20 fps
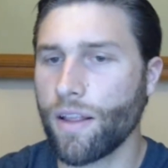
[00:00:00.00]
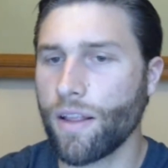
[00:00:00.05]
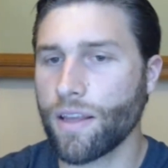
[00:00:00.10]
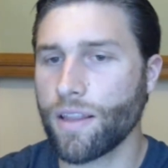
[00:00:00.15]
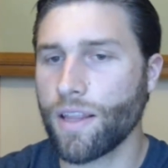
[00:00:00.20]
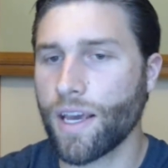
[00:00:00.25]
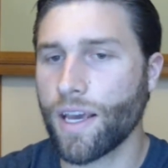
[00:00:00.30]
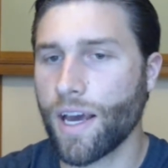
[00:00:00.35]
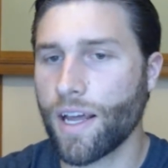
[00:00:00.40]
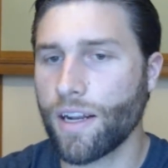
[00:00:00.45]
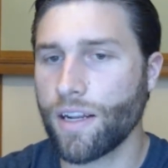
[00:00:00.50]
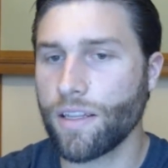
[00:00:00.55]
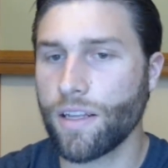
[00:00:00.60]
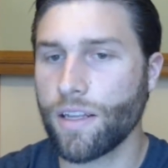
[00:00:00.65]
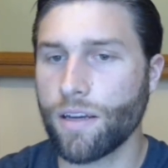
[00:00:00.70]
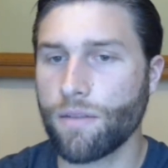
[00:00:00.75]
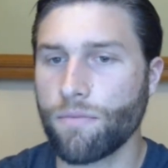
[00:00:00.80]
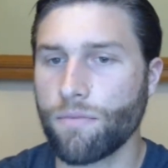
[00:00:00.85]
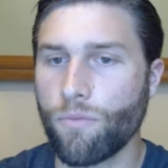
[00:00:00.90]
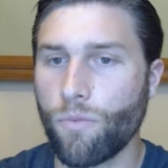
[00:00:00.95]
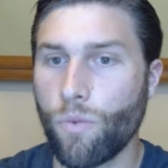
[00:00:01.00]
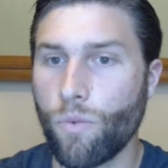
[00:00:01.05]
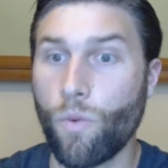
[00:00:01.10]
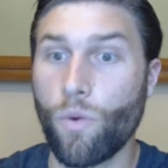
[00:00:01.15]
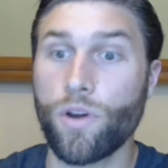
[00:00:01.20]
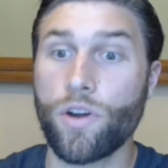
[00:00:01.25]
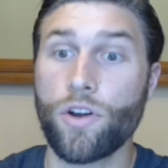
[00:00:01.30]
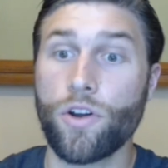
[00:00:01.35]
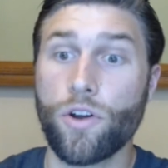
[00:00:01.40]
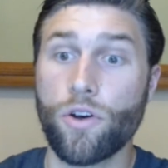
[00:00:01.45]
Like they kind of like
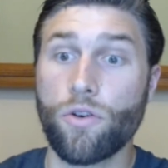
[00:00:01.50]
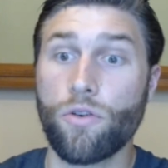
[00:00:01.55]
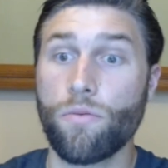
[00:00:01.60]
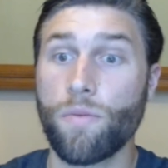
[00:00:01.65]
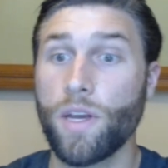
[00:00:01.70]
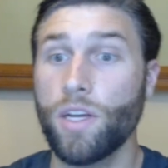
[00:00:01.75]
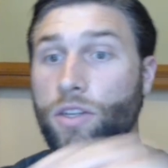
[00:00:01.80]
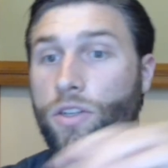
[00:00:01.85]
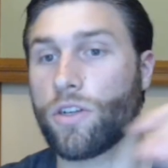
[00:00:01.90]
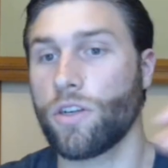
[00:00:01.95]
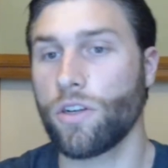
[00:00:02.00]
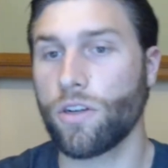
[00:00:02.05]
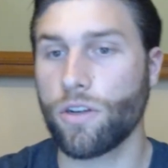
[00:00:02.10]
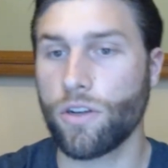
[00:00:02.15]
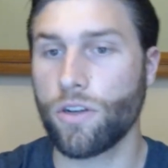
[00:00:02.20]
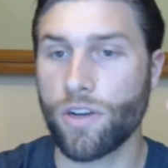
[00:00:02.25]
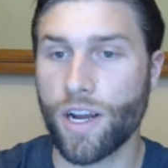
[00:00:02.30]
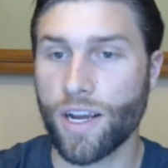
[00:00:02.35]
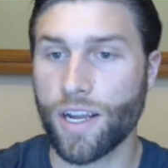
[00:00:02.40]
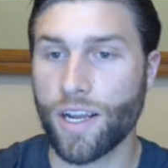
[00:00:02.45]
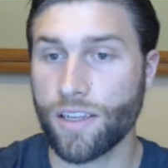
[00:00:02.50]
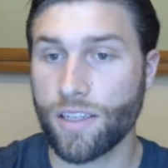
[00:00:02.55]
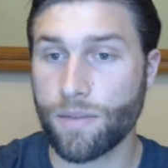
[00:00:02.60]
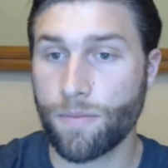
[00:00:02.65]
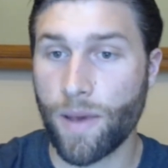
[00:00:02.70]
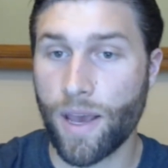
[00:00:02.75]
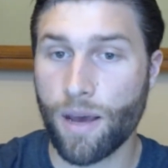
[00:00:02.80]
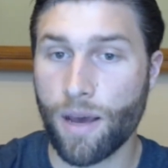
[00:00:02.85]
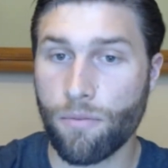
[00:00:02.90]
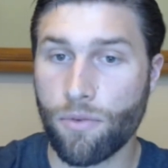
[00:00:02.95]
want to know, make sure you're not getting
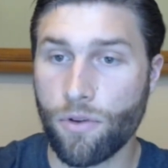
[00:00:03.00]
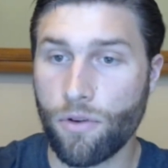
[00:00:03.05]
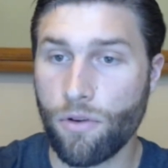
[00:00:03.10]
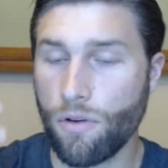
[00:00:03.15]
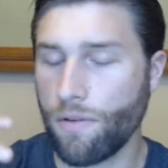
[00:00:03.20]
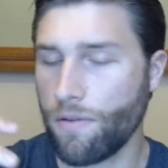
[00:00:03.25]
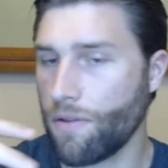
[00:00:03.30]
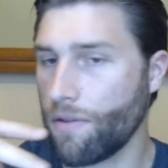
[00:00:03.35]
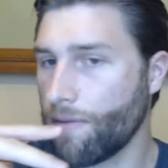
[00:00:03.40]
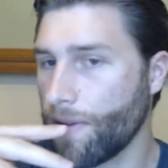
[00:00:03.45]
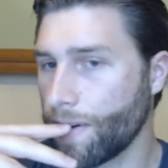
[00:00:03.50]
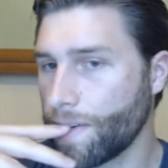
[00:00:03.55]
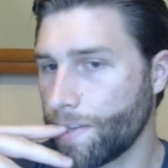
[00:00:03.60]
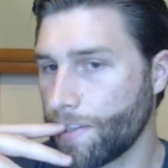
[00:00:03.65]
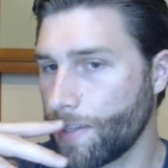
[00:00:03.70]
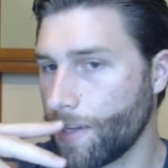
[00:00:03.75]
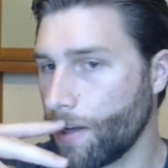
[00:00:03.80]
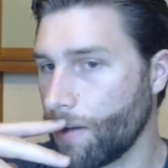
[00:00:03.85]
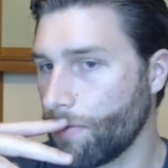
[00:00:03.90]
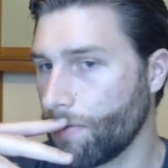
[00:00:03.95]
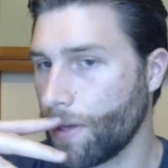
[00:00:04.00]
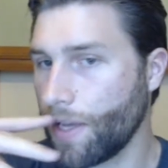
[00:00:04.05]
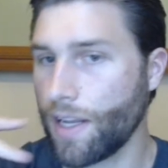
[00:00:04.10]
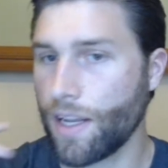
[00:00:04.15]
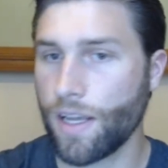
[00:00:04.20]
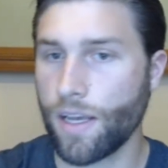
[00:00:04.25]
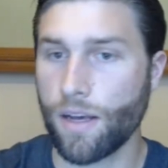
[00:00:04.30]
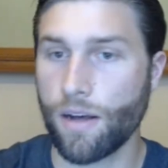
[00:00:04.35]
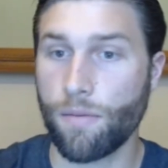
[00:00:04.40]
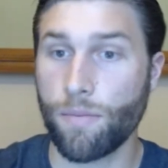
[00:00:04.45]
spam through. If you find yourself
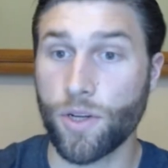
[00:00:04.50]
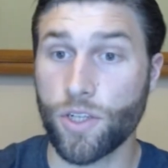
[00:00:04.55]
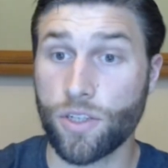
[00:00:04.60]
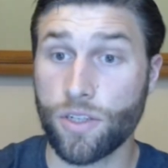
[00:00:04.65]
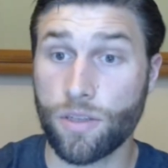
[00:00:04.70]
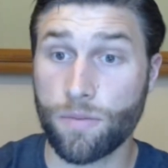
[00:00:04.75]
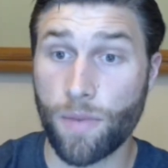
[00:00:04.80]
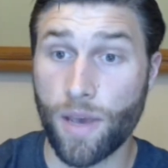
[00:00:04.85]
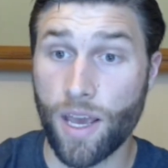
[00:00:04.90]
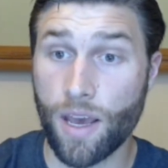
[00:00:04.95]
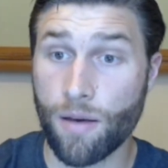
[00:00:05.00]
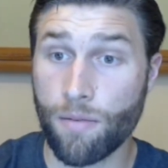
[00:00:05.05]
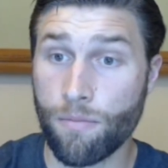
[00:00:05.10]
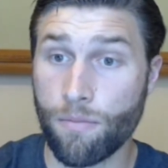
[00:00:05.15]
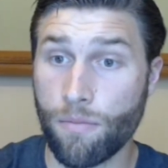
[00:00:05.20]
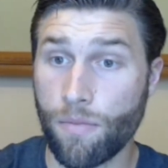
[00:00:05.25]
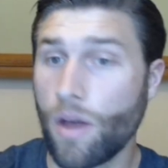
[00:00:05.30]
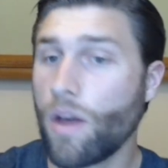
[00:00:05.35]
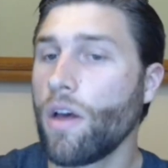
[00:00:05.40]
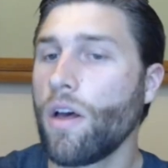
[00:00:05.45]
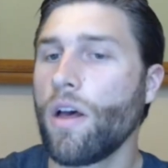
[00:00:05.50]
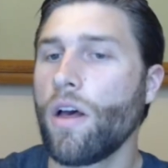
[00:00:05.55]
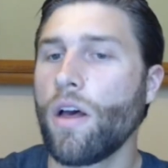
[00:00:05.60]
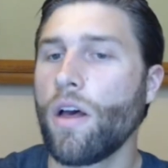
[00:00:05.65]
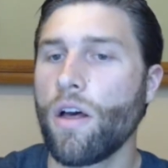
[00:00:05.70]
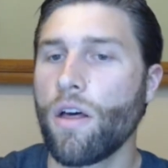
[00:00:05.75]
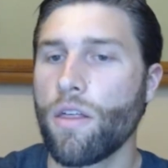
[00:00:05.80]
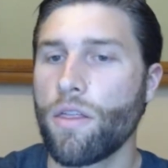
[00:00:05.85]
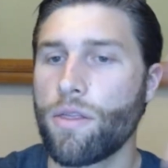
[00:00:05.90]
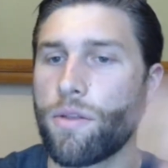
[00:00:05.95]
getting a bunch of spam
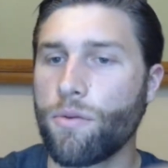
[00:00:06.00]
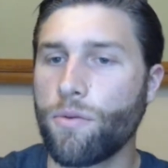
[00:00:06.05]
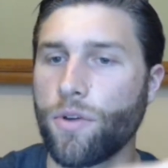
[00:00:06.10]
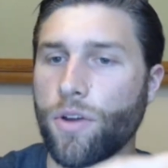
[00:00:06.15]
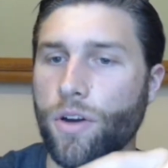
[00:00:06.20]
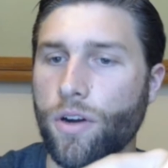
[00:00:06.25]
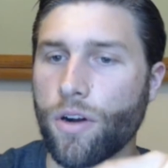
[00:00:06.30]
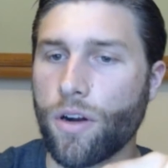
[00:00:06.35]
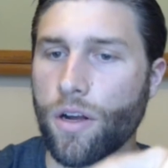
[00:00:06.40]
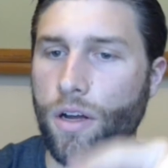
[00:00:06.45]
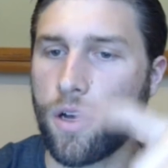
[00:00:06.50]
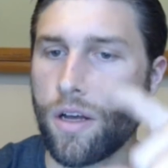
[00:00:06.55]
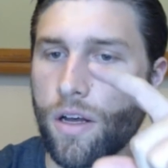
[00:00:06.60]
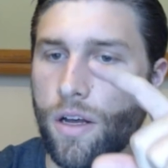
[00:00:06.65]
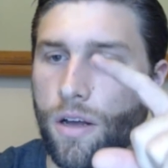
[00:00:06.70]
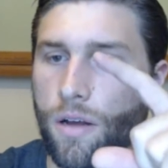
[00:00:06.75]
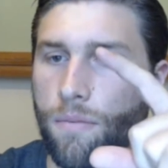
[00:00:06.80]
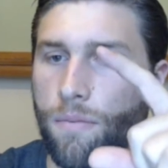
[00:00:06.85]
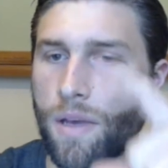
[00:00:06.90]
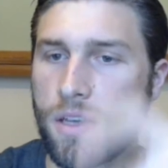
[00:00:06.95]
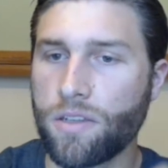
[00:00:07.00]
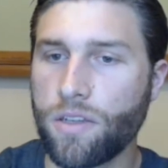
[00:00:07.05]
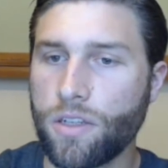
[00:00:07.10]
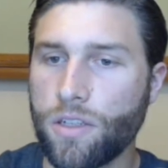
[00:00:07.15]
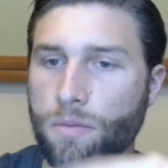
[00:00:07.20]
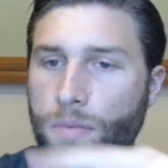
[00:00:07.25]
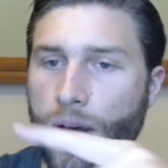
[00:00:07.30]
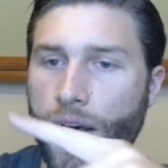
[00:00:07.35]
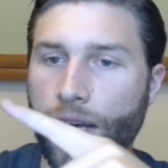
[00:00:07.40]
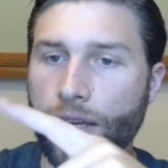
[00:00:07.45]
through your
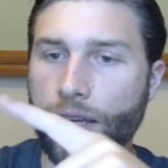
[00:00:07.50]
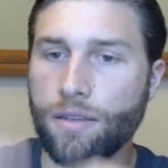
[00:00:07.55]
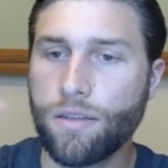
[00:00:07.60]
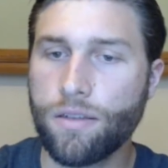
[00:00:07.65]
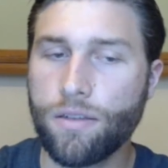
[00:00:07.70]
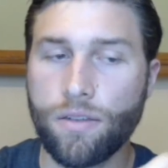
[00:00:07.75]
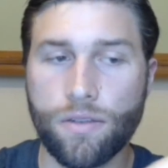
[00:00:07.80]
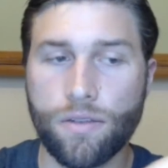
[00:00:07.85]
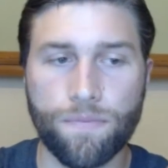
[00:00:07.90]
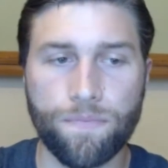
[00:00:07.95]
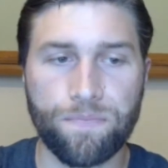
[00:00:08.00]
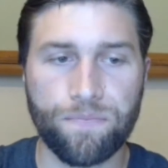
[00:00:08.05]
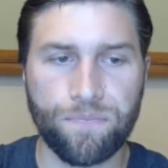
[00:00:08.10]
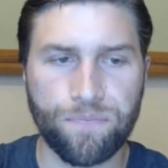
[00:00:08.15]
message boxes,